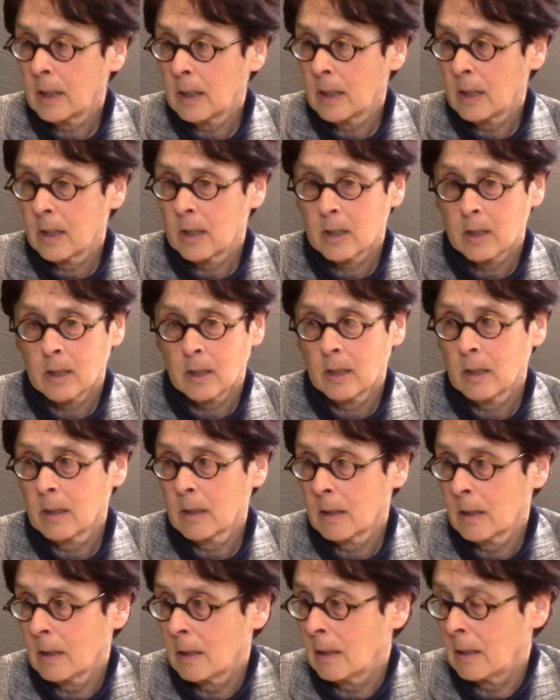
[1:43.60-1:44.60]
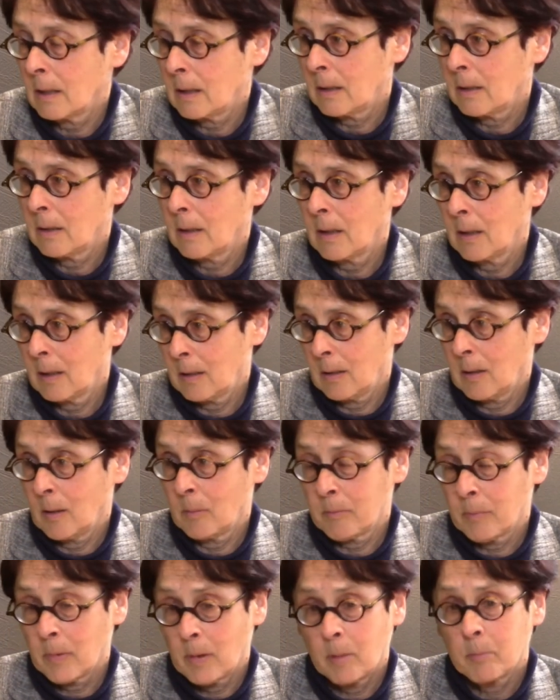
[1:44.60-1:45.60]
is a
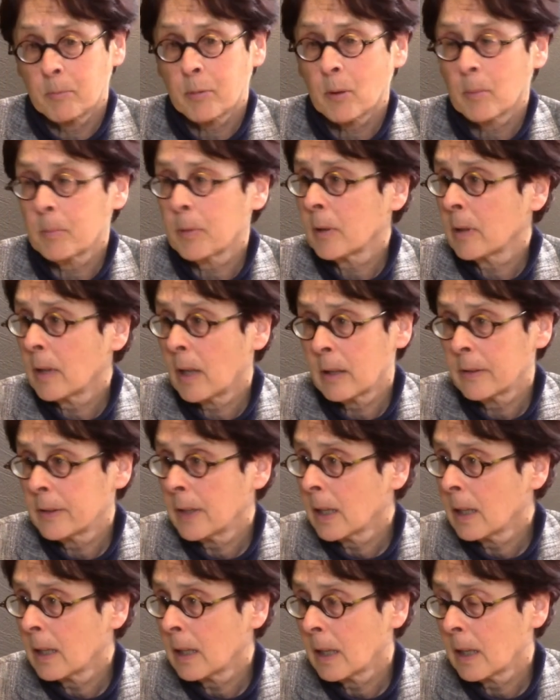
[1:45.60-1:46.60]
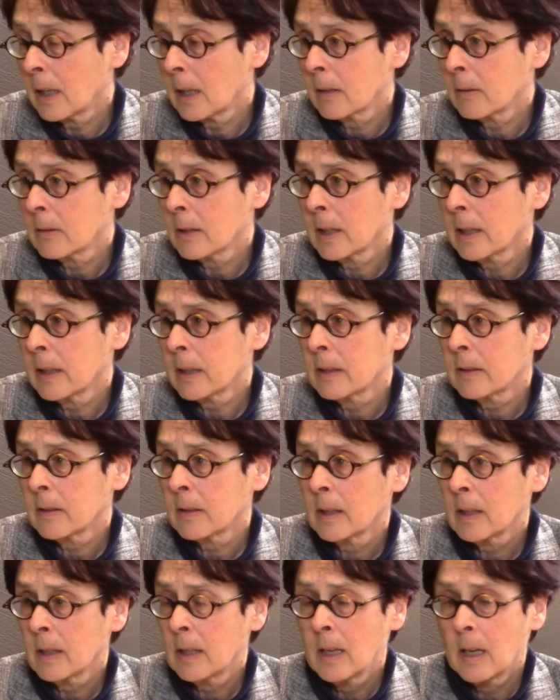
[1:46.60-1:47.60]
propaganda outlet.
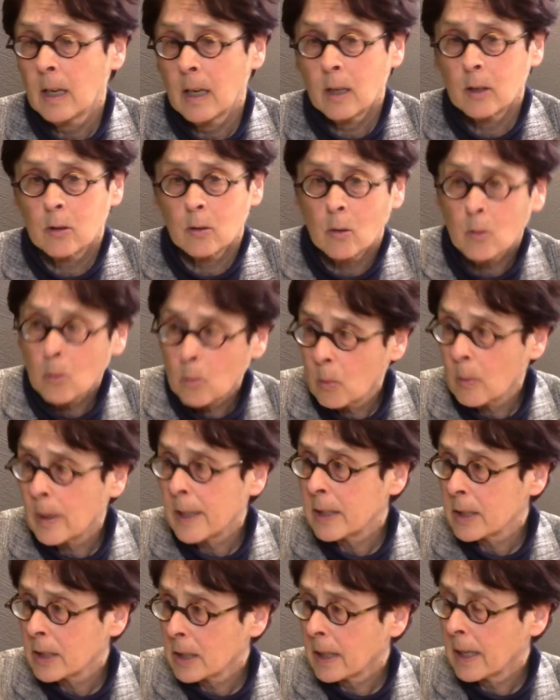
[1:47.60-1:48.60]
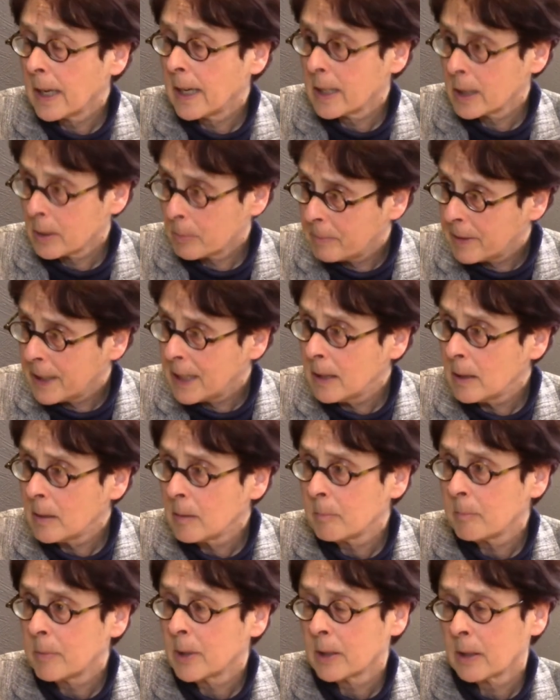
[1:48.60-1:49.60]
It always has
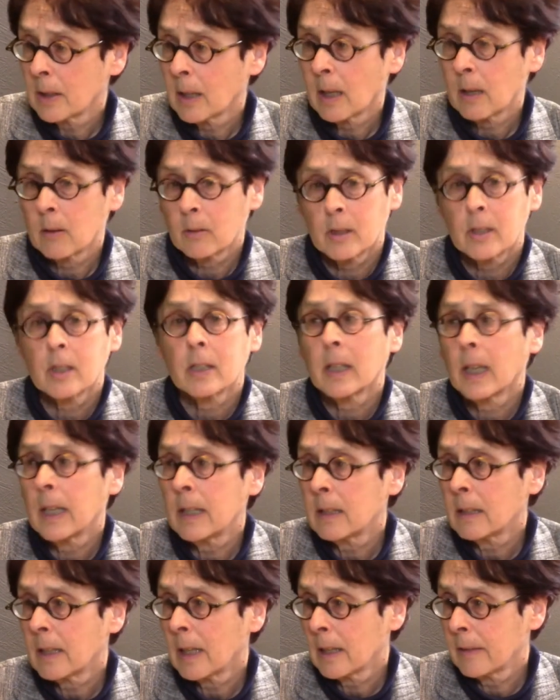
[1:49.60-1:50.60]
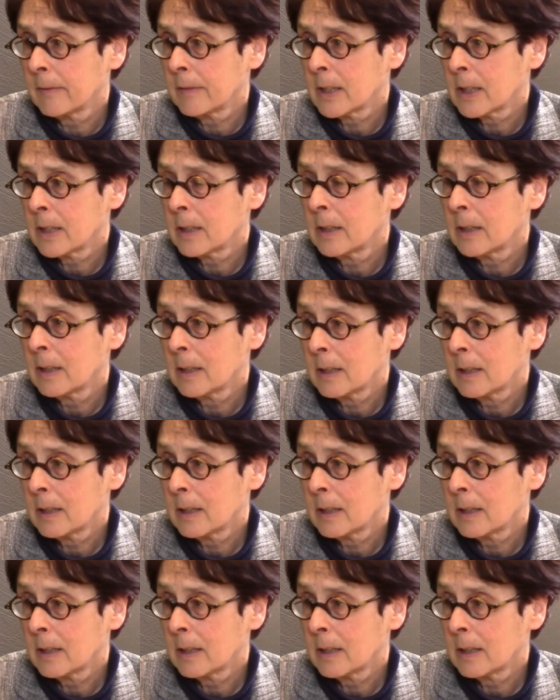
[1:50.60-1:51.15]
been, but now the state television